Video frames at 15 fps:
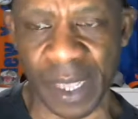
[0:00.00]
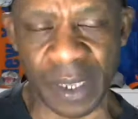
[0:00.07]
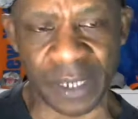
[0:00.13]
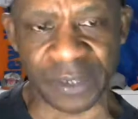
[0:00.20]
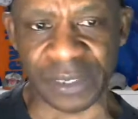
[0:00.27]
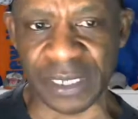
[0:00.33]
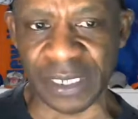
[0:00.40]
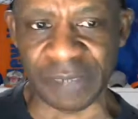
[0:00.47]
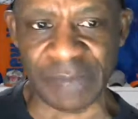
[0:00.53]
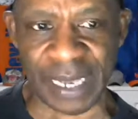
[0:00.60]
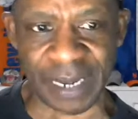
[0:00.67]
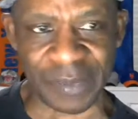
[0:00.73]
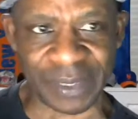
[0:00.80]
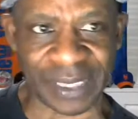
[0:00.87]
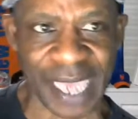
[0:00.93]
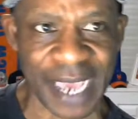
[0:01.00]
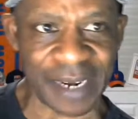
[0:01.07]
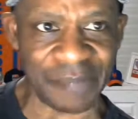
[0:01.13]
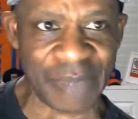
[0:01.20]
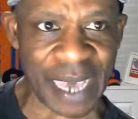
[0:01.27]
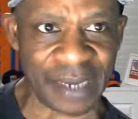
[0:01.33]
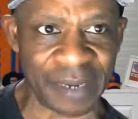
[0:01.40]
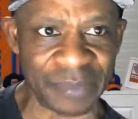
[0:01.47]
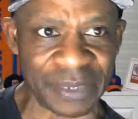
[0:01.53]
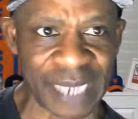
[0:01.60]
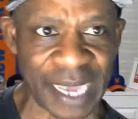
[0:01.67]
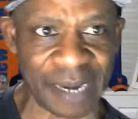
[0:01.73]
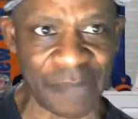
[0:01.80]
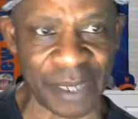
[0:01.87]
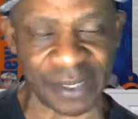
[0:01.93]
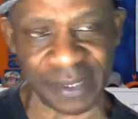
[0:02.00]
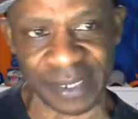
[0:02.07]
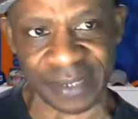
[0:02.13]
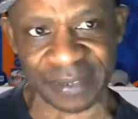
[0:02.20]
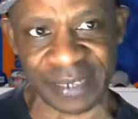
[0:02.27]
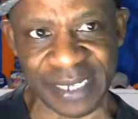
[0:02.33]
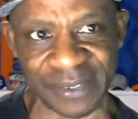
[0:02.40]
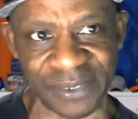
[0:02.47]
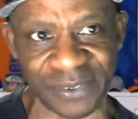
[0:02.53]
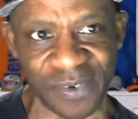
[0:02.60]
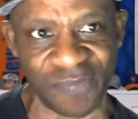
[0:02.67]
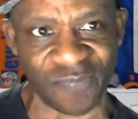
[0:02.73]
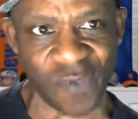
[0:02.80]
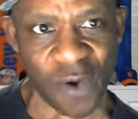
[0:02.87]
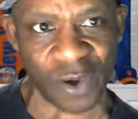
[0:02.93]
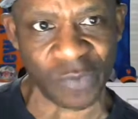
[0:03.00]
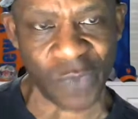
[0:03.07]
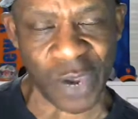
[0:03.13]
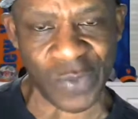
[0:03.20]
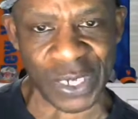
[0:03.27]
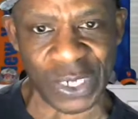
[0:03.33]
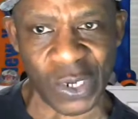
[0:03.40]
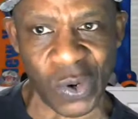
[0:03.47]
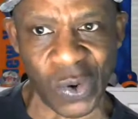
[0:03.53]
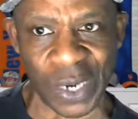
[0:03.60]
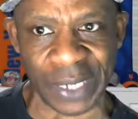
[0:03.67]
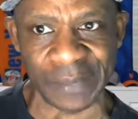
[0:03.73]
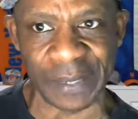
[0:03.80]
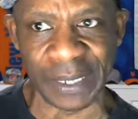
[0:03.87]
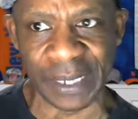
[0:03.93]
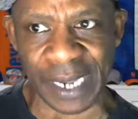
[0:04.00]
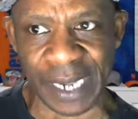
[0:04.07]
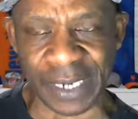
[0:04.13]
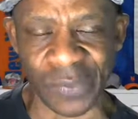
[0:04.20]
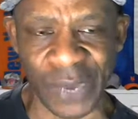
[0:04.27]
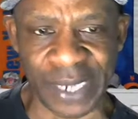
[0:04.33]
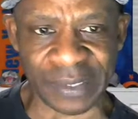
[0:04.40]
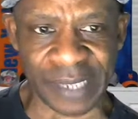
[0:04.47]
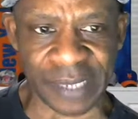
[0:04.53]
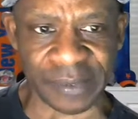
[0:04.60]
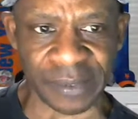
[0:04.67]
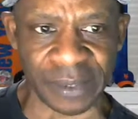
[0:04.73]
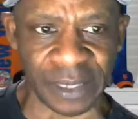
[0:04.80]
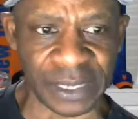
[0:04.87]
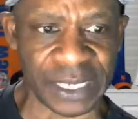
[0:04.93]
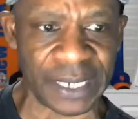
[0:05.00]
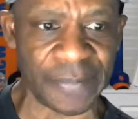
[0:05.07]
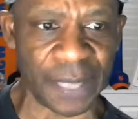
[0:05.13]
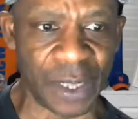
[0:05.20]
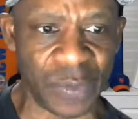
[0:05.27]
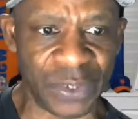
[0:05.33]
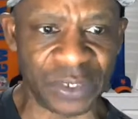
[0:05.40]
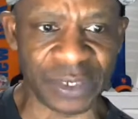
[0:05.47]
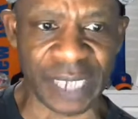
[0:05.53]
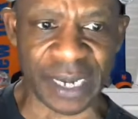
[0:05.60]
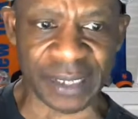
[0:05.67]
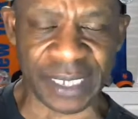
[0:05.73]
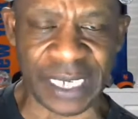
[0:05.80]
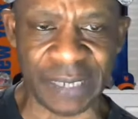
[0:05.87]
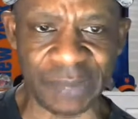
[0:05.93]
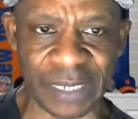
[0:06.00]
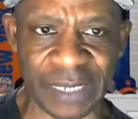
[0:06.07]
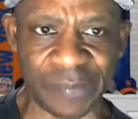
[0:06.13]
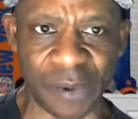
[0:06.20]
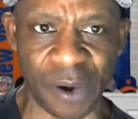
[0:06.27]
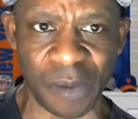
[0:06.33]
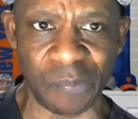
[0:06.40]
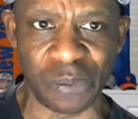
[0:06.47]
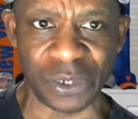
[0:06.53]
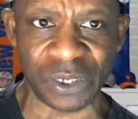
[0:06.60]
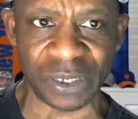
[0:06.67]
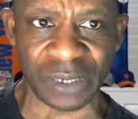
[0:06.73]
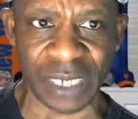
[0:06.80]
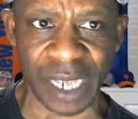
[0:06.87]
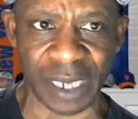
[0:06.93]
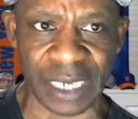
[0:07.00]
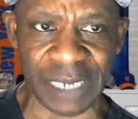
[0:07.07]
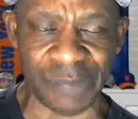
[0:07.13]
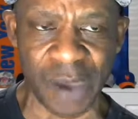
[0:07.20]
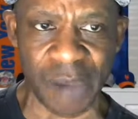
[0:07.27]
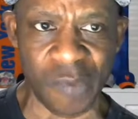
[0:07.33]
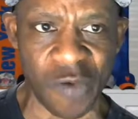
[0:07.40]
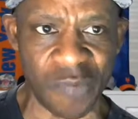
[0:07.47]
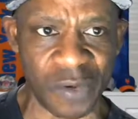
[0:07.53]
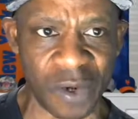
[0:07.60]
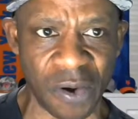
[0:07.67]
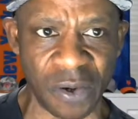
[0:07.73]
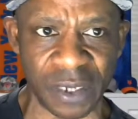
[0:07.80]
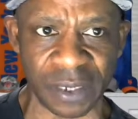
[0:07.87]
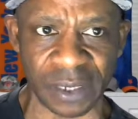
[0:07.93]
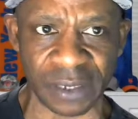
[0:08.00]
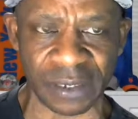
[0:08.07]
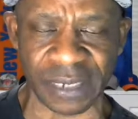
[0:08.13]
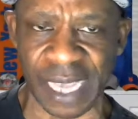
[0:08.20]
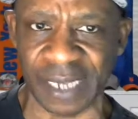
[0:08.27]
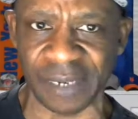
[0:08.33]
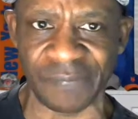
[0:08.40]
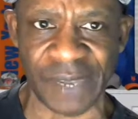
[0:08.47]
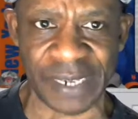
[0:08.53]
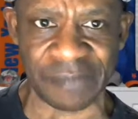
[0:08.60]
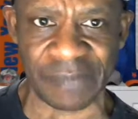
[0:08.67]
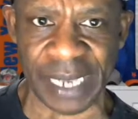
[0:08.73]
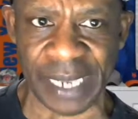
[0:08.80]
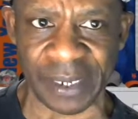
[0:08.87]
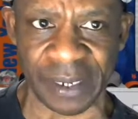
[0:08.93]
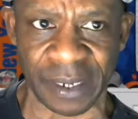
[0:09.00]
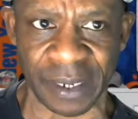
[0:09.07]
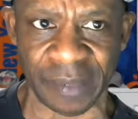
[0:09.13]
It's good, man. I'm excited about it. I'm excited about the Knicks season so far, the way we going and the way things are looking. We just got to keep on pushing and kind of keep on moving on and just elevate, man.